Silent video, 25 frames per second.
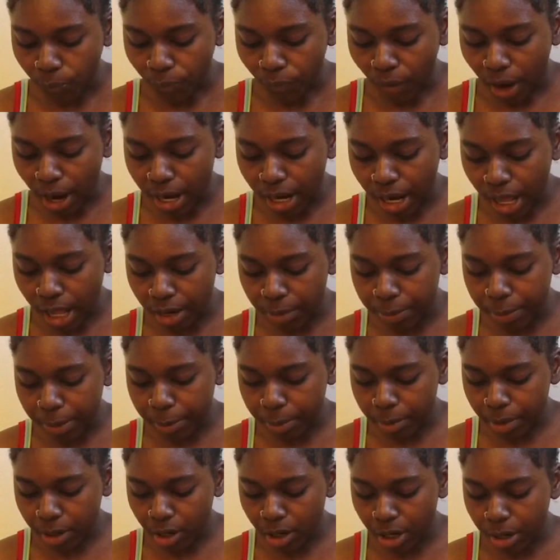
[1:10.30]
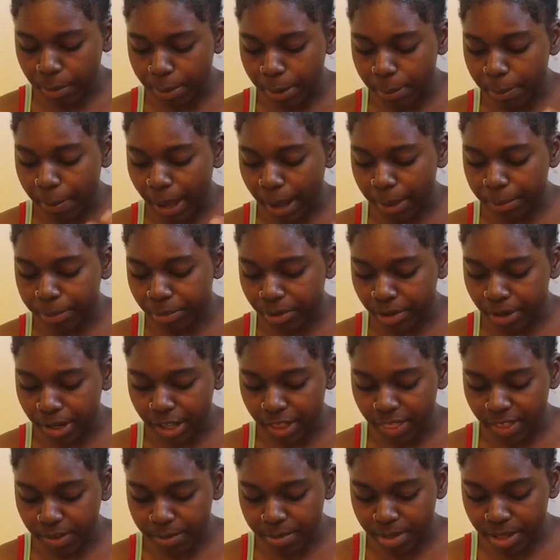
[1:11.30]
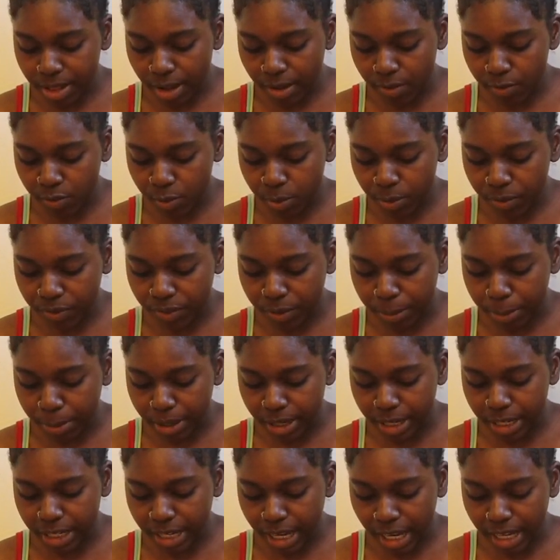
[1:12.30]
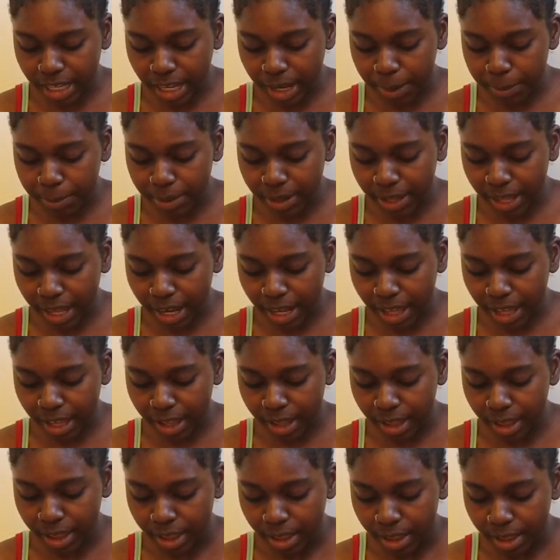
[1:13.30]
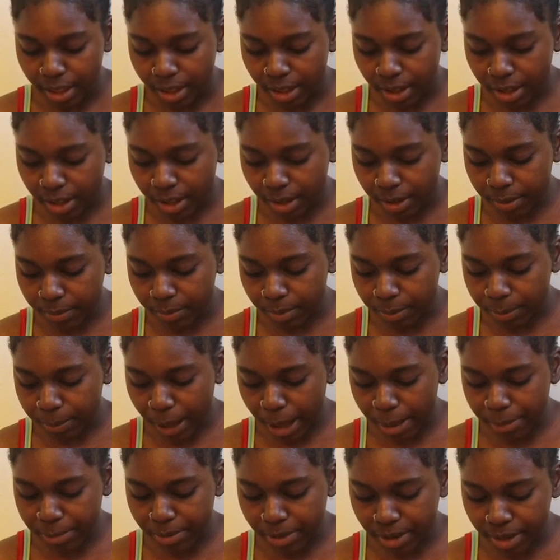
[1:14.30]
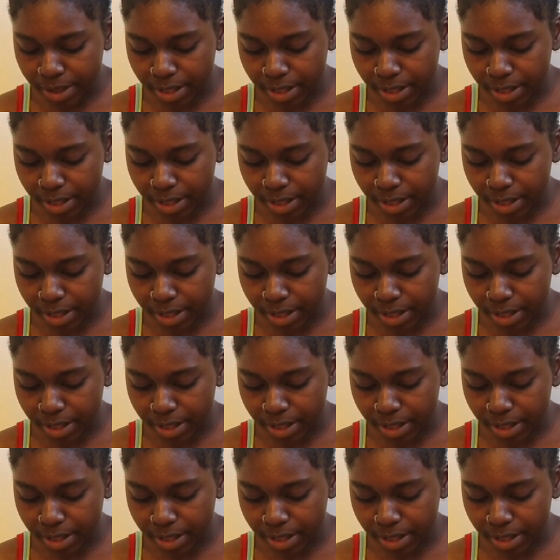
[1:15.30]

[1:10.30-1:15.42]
A lot of people are going to be pampering themselves with the money that they be getting. A lot of people are